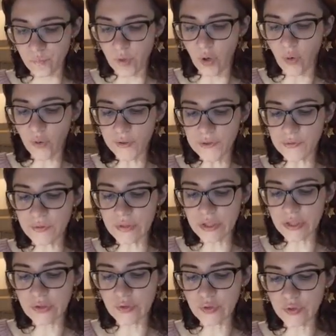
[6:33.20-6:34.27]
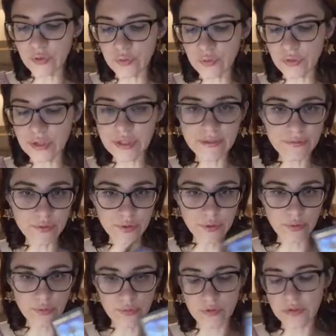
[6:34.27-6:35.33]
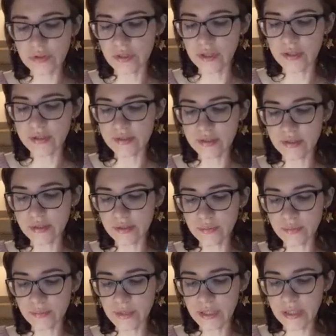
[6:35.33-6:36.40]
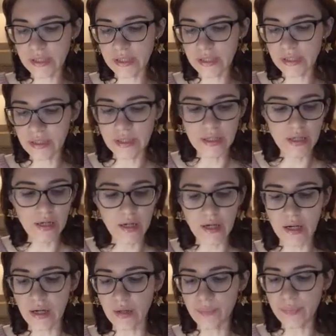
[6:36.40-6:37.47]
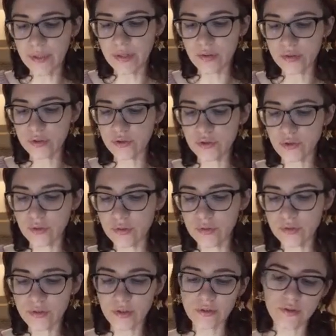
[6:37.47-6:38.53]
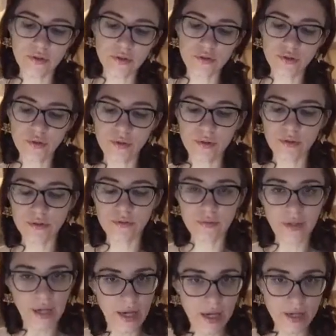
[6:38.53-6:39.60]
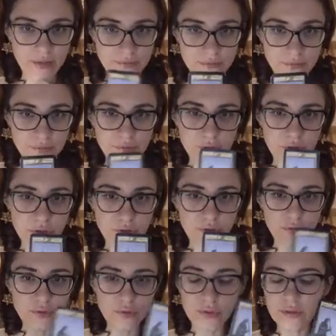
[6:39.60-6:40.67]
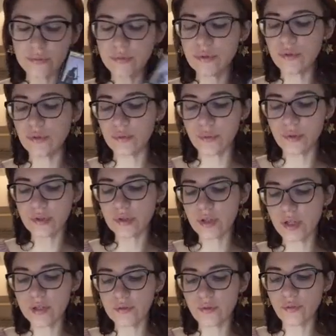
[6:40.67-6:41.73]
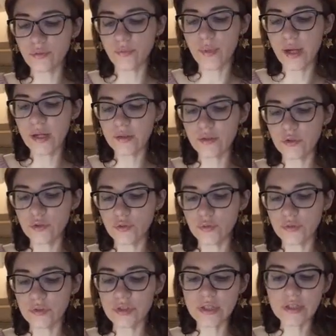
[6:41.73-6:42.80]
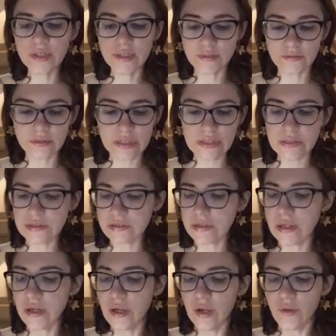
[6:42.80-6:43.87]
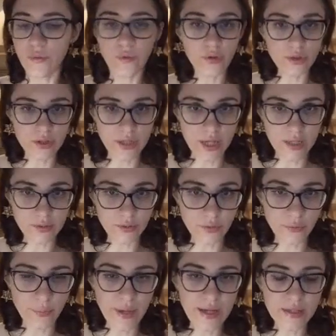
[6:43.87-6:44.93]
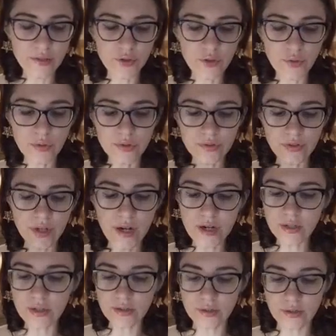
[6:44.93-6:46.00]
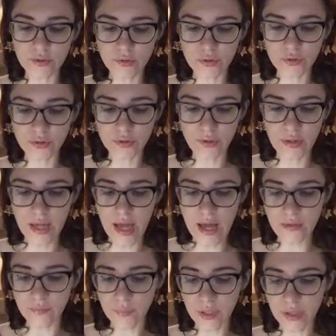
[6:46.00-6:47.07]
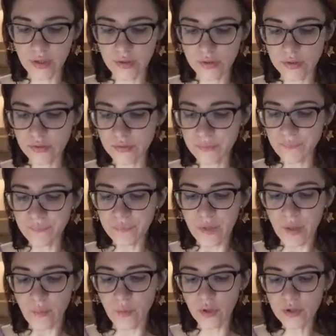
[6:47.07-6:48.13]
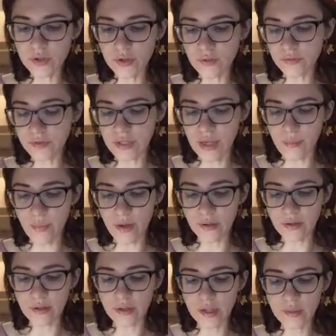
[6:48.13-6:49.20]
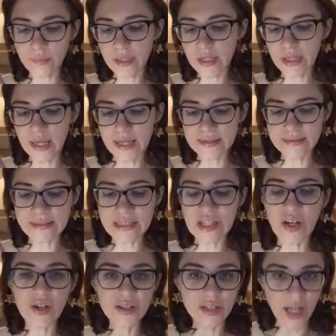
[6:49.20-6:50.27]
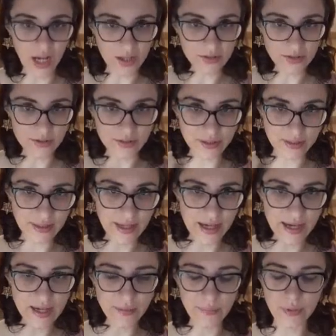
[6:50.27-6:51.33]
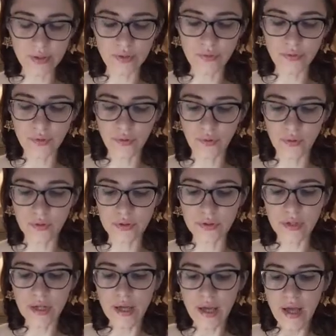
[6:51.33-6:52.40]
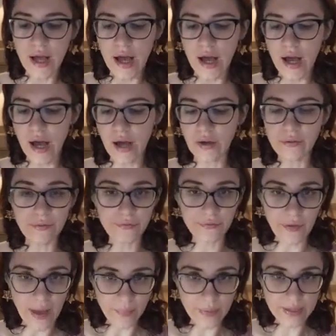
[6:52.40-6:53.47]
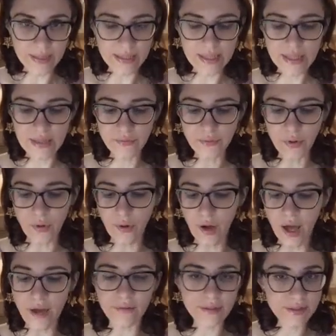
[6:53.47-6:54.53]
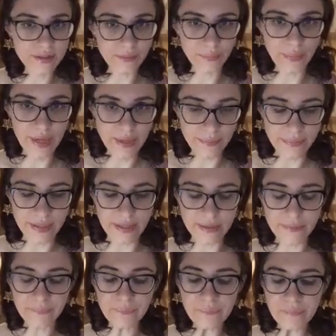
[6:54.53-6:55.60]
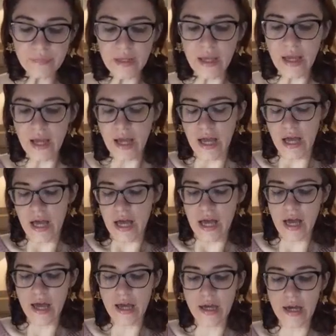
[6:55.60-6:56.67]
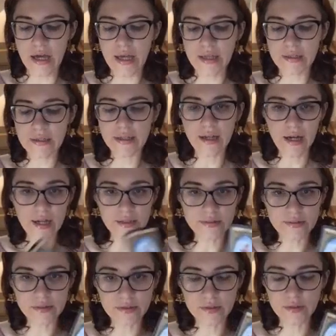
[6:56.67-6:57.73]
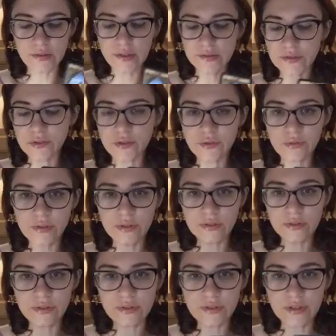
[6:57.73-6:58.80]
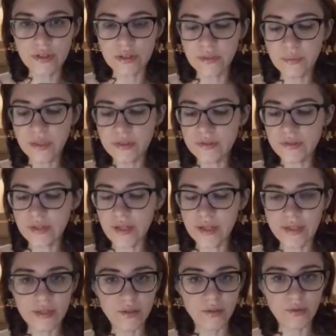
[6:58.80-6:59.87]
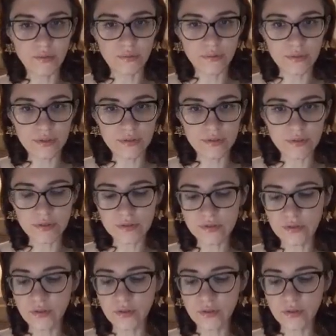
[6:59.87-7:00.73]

Or you need to review this card telling me, because swords under swords we have, you need to review what kind of man you're dealing with, what kind of man you're attracting into your life, because most of them are karmic and not reliable for family, for having a baby. And guys, as soon as this karmic cycle with this